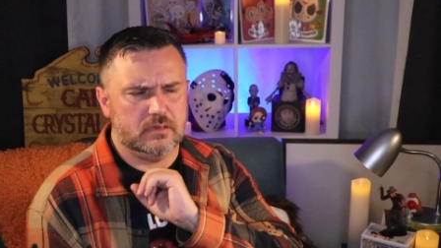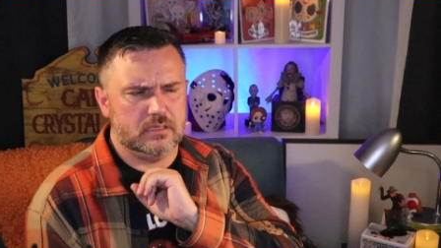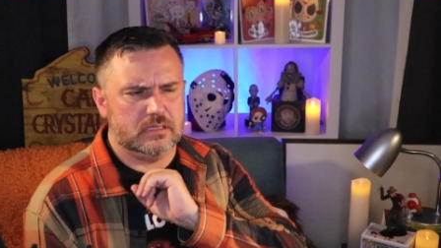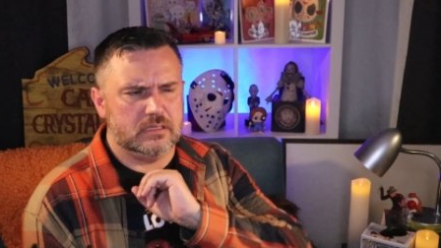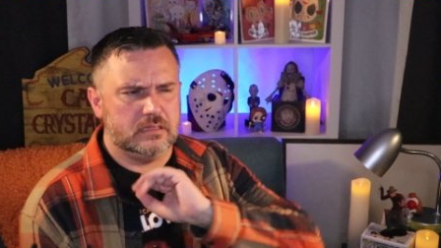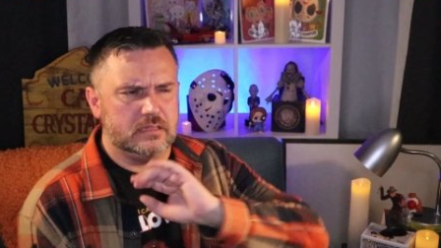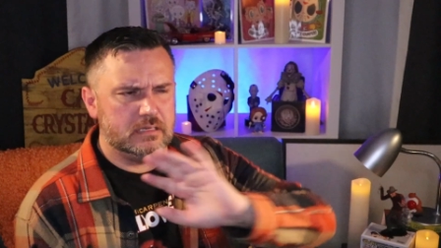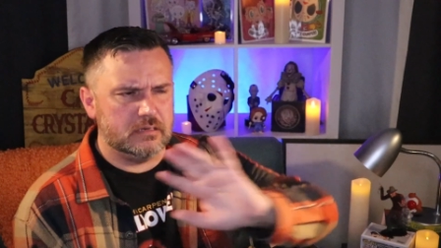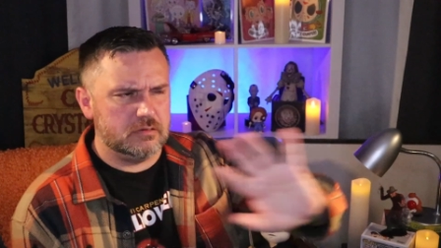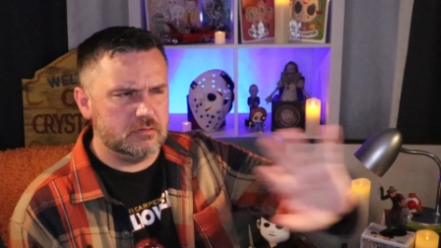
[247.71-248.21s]

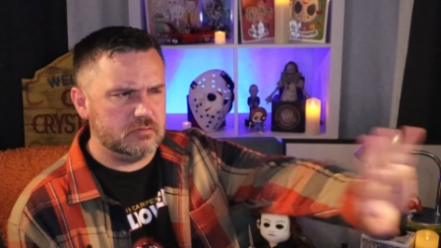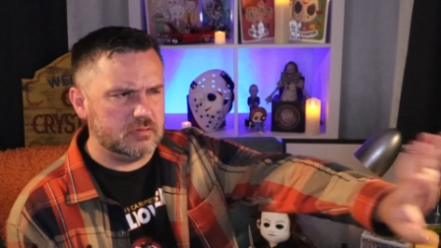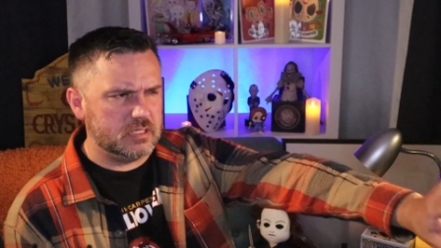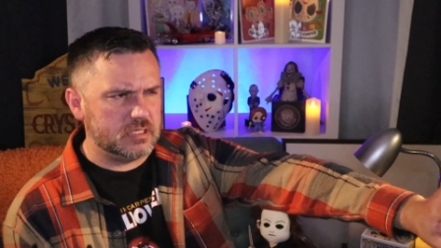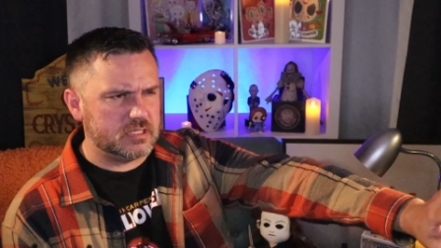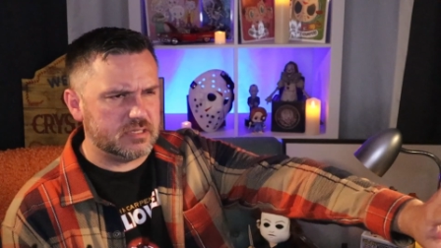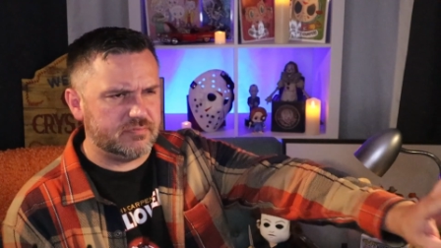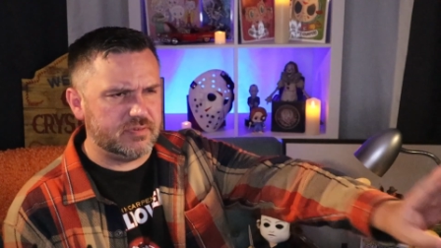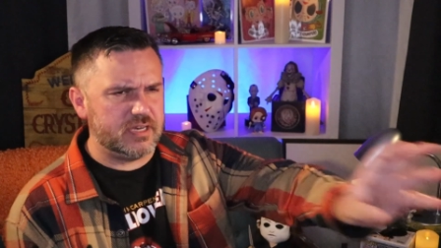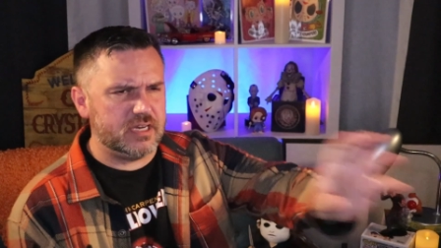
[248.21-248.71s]
They're doing
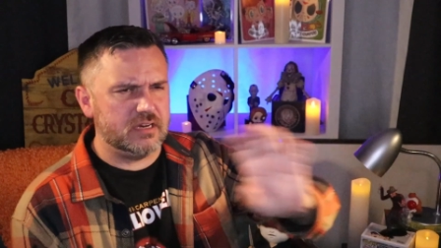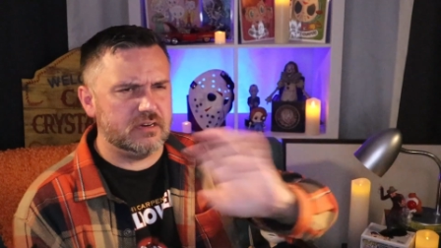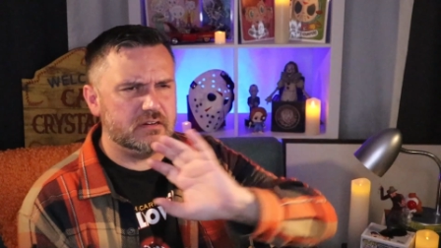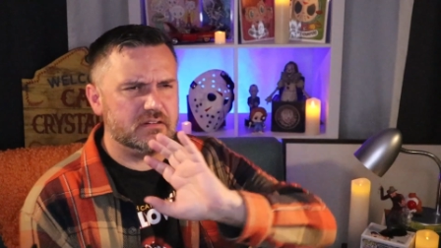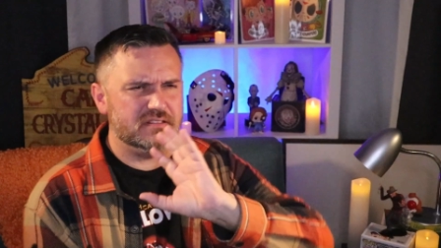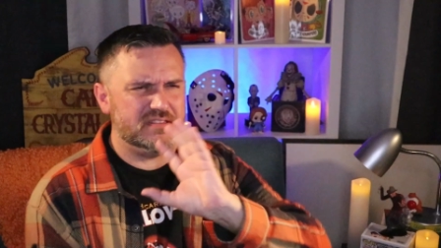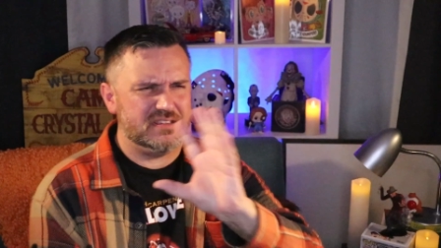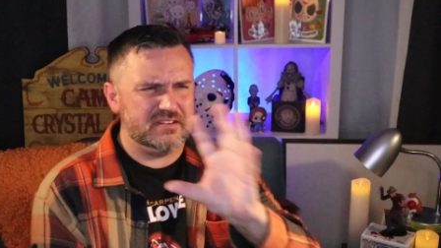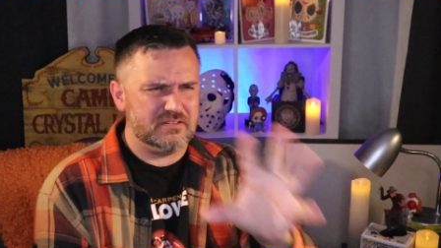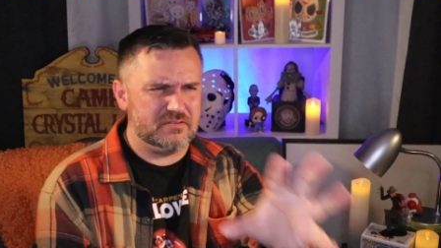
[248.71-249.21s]
this over
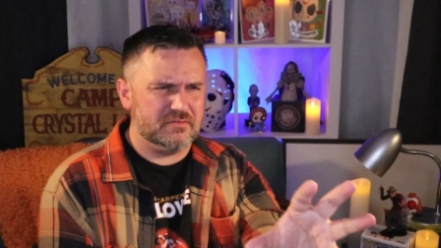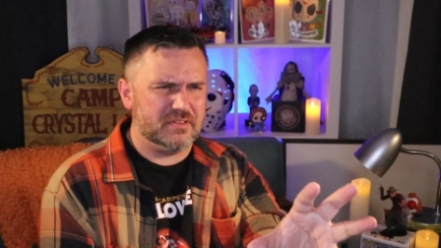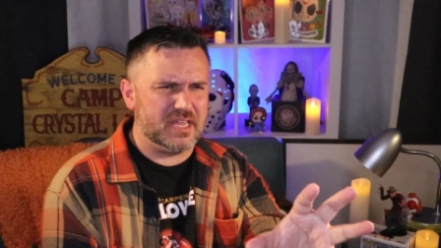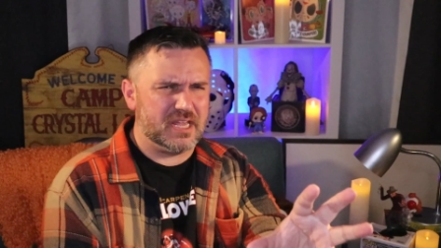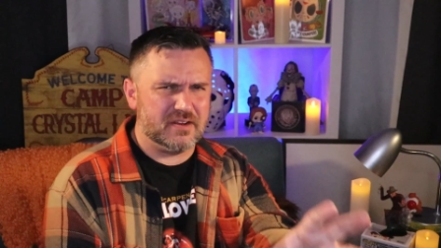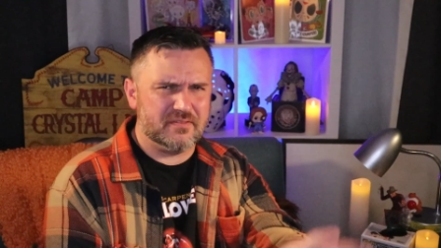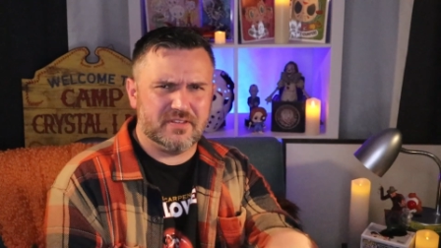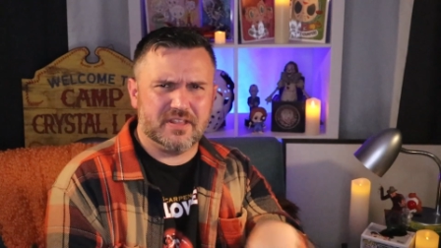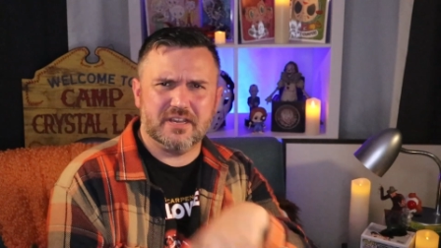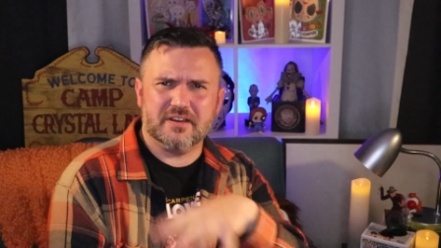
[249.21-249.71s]
here, they're doing
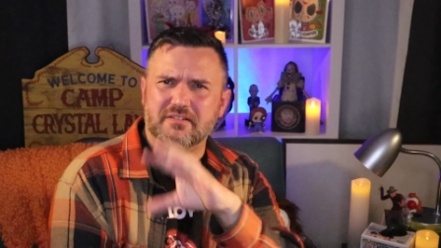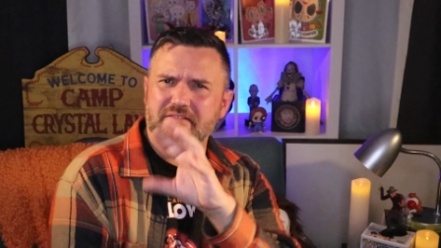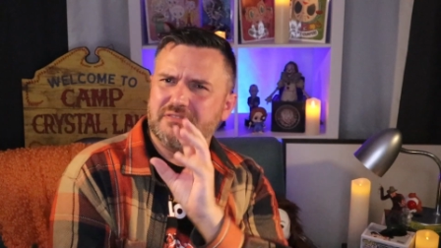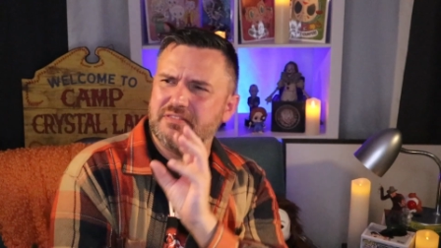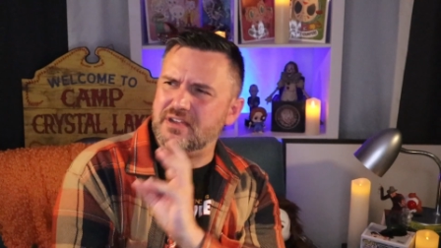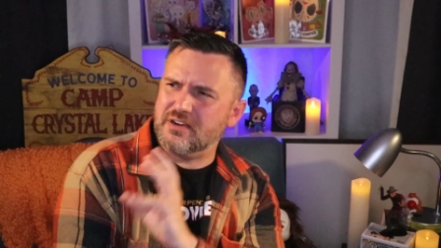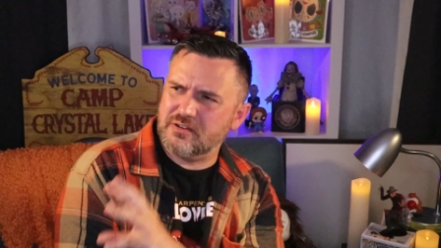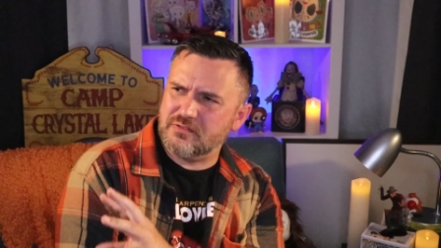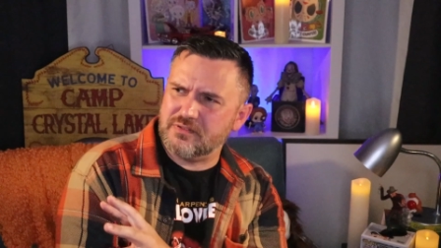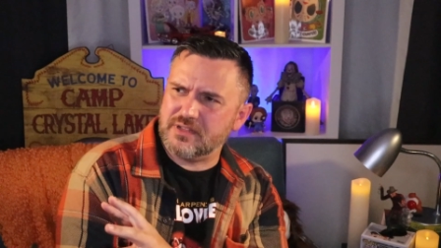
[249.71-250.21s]
that over there,
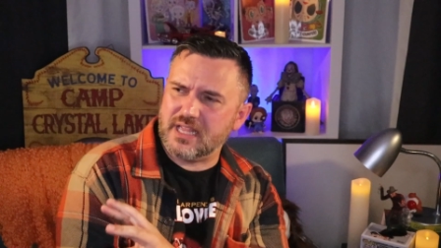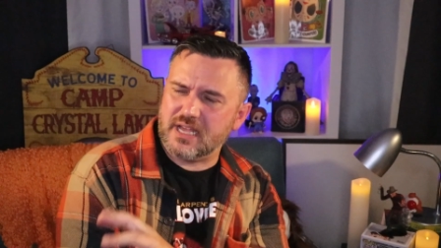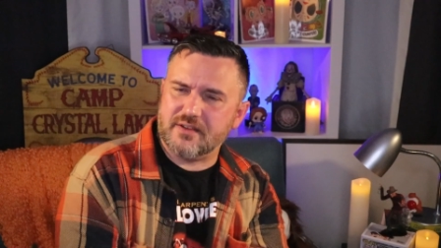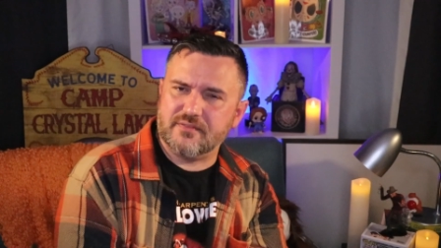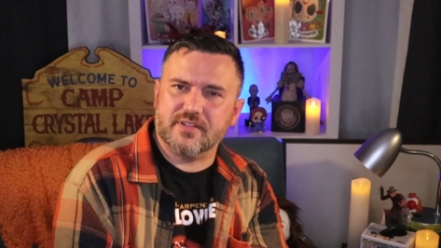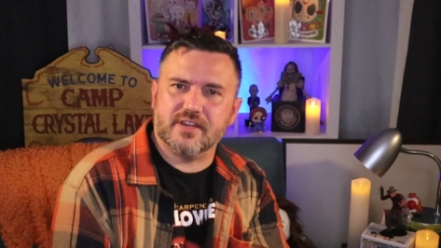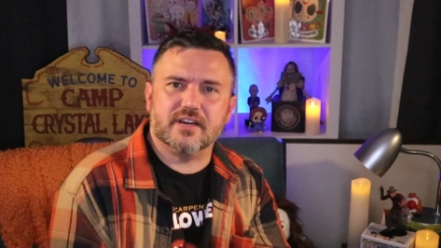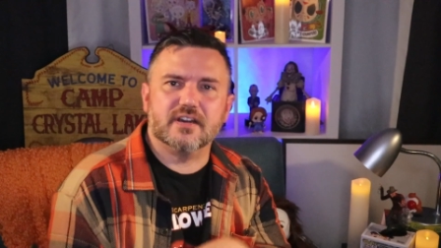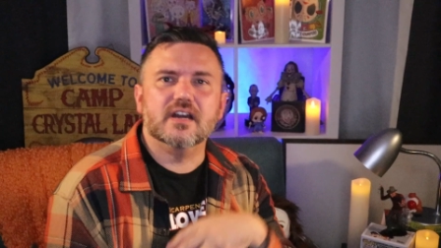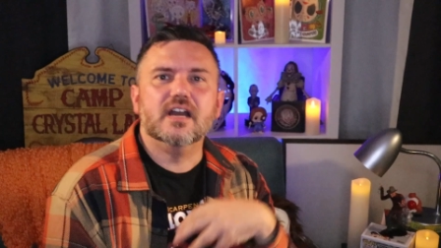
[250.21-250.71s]
they're doing that
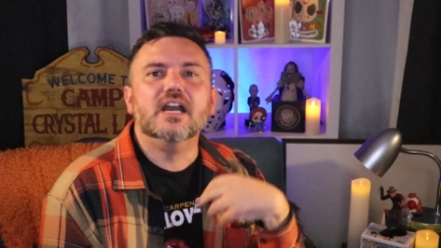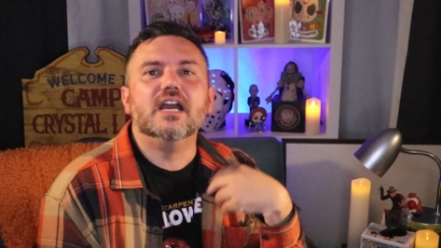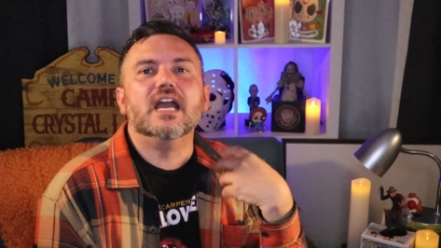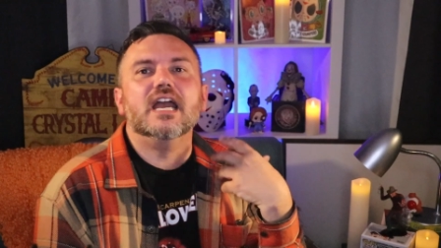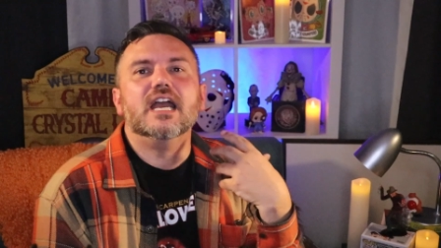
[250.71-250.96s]
over there.